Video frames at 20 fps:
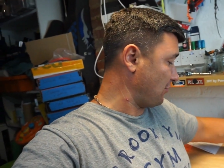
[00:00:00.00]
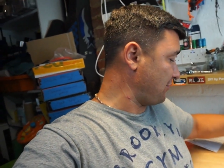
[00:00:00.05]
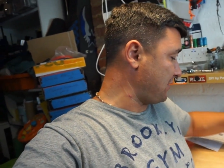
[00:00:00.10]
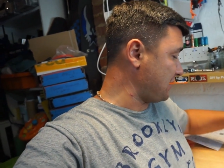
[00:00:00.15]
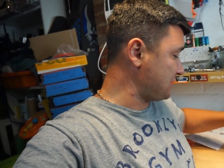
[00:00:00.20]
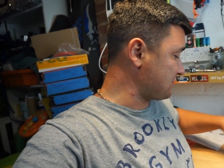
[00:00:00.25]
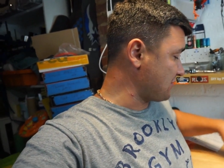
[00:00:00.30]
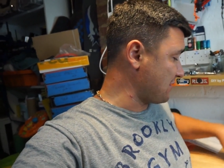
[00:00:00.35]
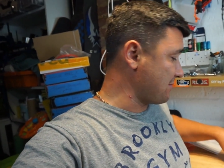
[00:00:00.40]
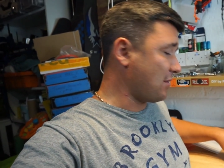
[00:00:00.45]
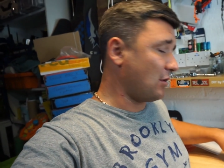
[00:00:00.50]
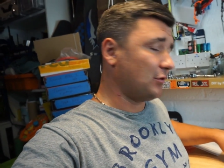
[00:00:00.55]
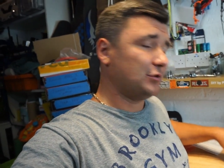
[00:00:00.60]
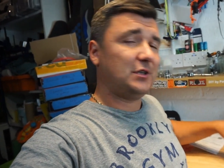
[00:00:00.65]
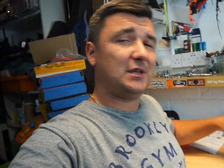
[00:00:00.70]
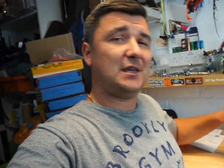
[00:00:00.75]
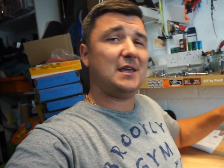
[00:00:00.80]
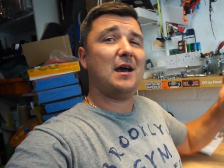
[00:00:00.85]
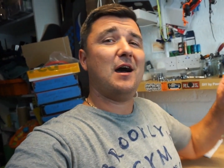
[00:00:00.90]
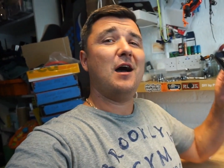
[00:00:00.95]
on this remote
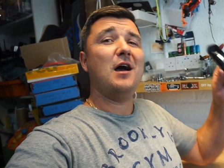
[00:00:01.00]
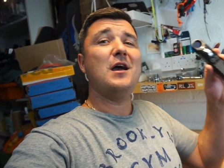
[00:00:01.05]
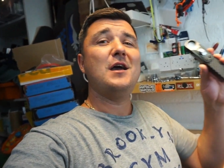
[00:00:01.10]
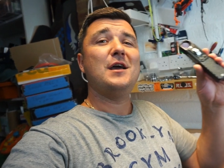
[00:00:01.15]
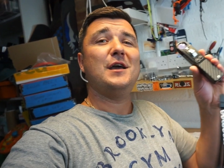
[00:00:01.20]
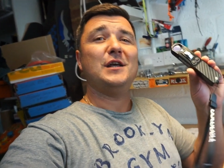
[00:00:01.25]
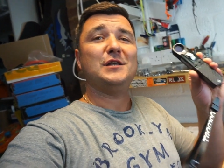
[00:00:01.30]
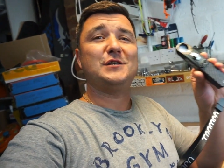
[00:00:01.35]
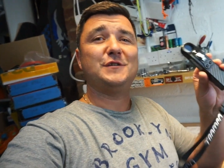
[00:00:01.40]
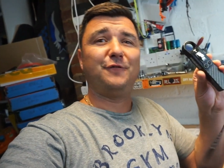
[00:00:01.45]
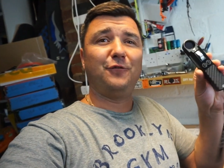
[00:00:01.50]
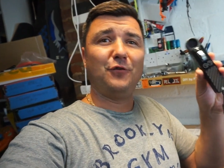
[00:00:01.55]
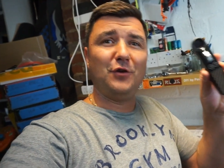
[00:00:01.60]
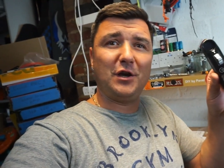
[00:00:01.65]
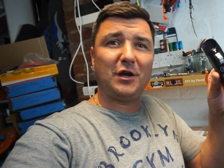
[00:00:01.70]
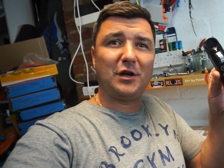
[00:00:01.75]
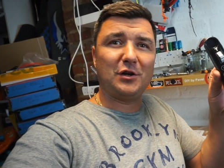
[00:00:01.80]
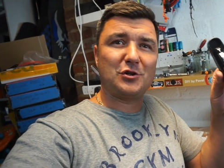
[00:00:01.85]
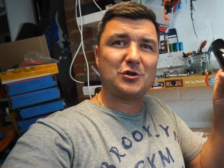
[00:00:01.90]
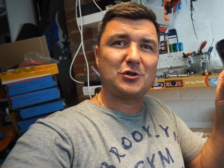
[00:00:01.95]
here, it's
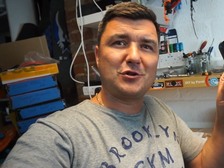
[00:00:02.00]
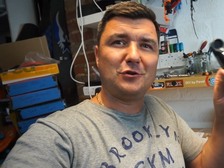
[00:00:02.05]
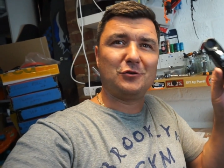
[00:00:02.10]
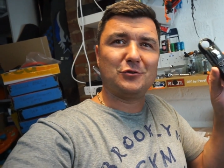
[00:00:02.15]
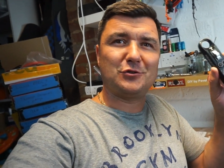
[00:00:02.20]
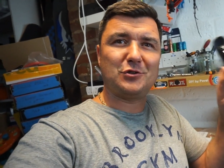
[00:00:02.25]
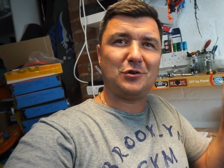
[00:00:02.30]
fully controlled.